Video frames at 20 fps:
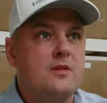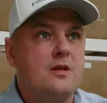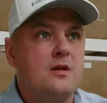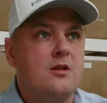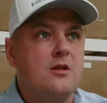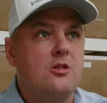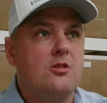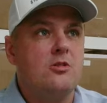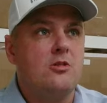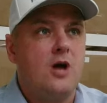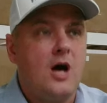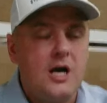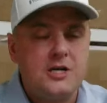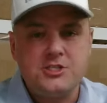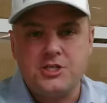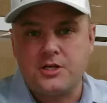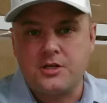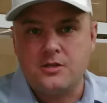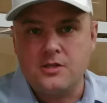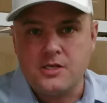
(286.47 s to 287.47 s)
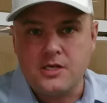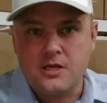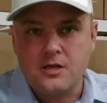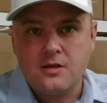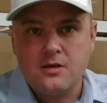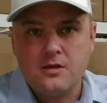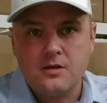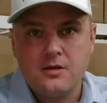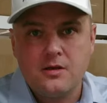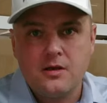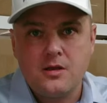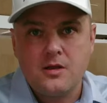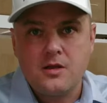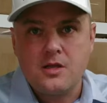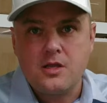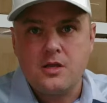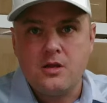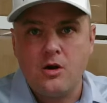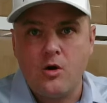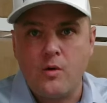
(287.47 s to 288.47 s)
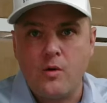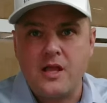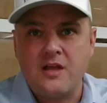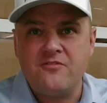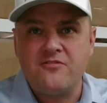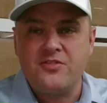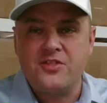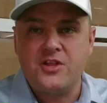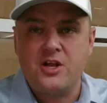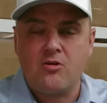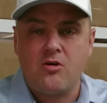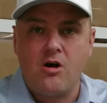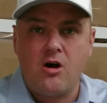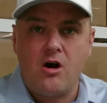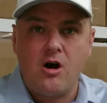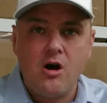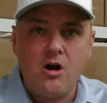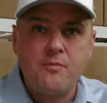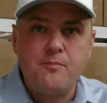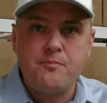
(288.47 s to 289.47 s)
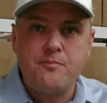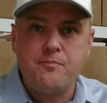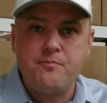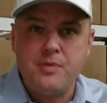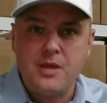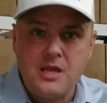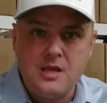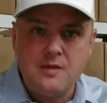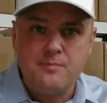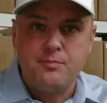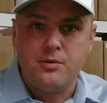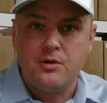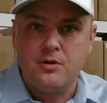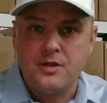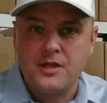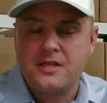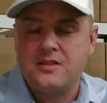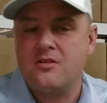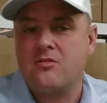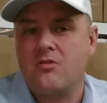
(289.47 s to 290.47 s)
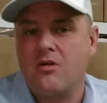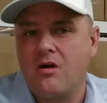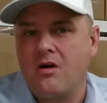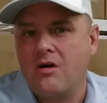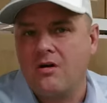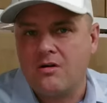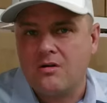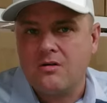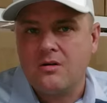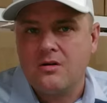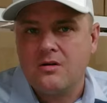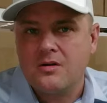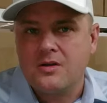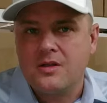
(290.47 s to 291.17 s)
logically, if there are people, and there are,